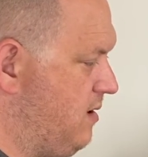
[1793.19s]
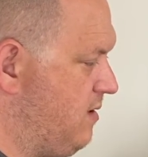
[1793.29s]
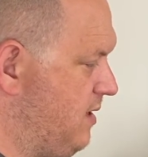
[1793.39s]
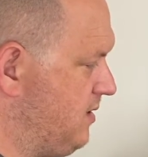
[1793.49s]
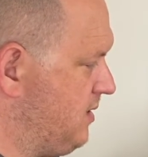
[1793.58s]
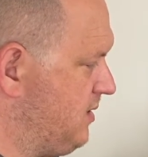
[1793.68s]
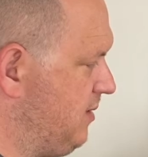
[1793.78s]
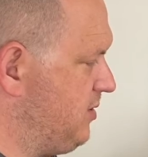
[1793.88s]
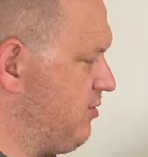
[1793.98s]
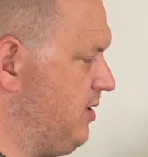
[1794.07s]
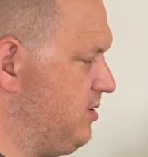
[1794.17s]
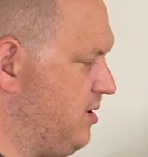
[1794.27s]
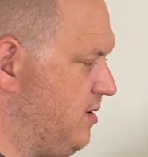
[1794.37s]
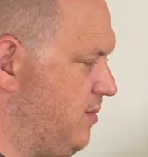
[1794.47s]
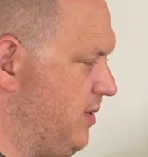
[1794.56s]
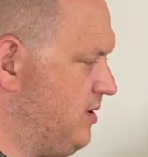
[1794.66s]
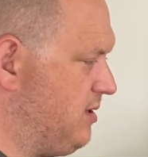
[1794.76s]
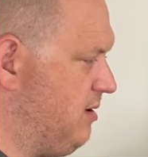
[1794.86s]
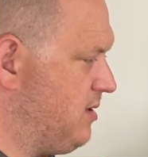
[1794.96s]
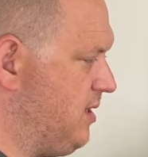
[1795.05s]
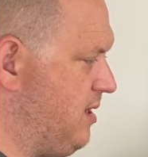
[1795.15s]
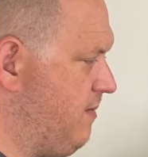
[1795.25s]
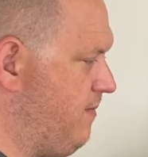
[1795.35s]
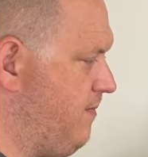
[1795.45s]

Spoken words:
there's that same screenshot that we just looked at.